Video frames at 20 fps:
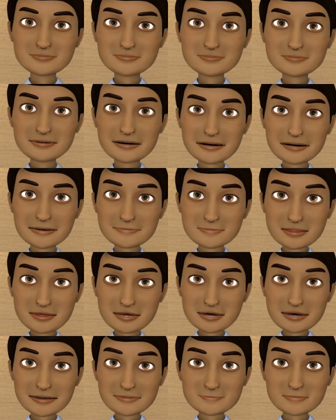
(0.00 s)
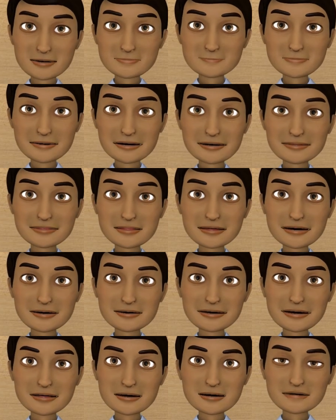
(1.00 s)
I am doing my best to
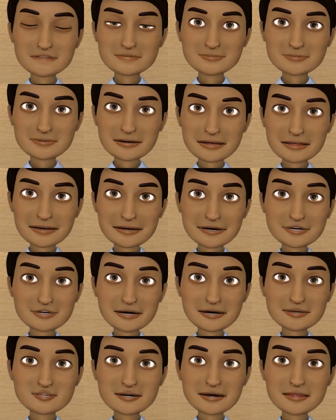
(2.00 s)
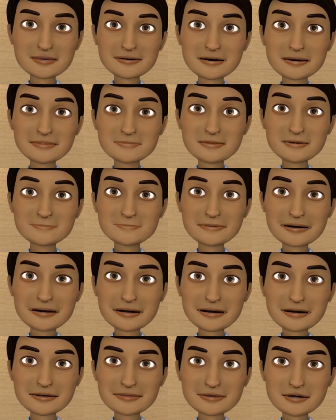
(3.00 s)
head off any questions that may be
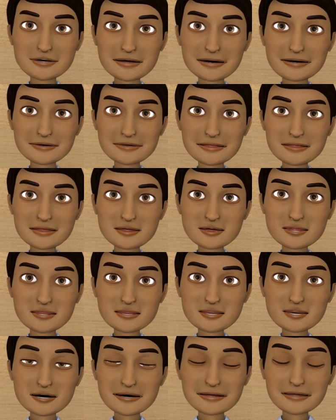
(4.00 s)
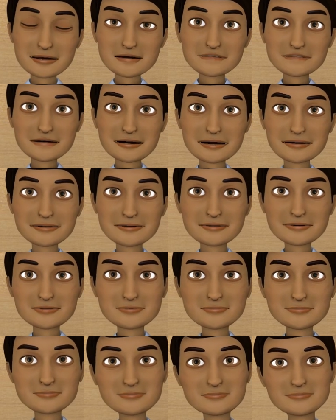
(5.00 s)
asked when I return to the office.
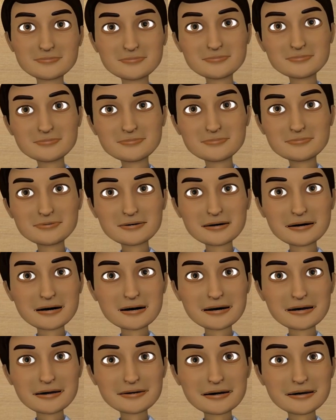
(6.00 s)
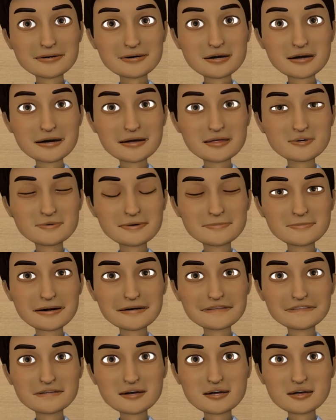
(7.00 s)
This is going to be
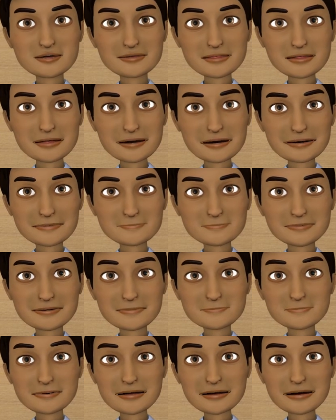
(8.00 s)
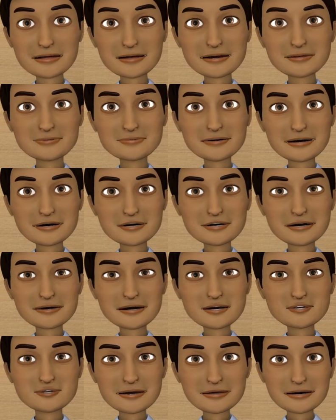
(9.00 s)
my first time submitting an
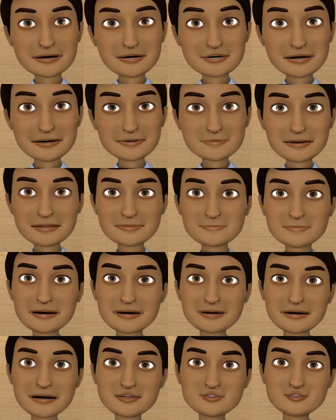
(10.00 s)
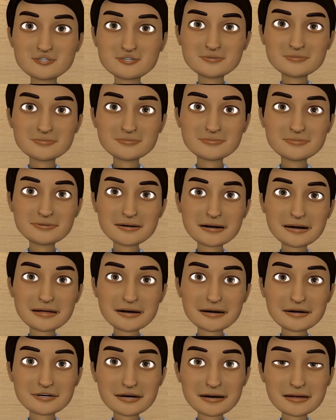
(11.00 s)
acquisition requirements package, and
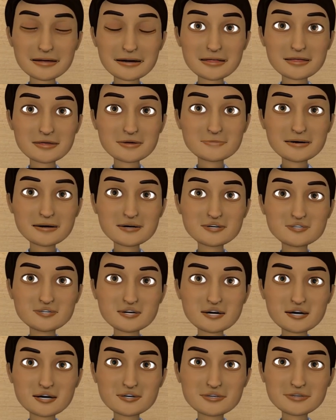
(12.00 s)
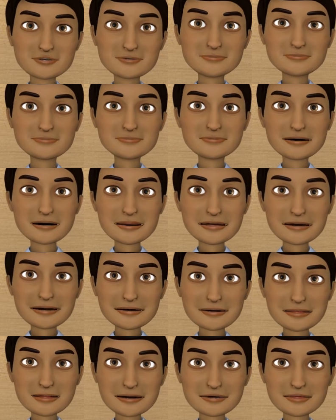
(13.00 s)
I wanted to make sure that I
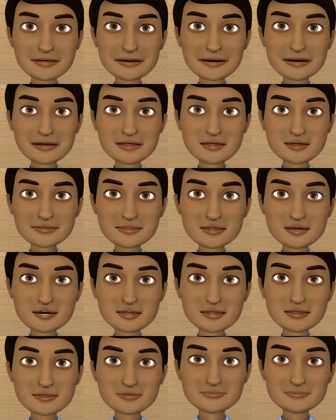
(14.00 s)
clearly understood